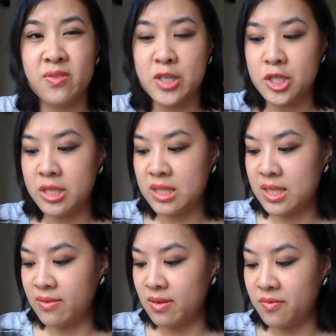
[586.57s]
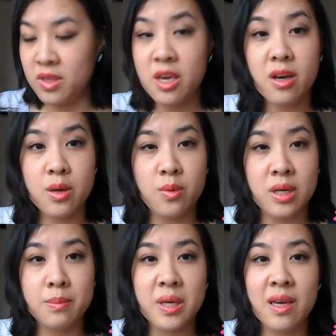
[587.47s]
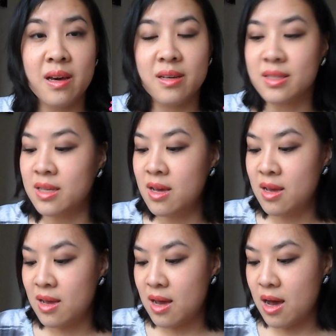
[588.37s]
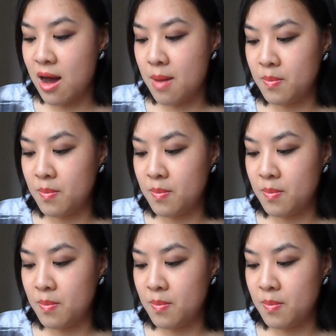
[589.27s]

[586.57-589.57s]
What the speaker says: this version instead of the other one, because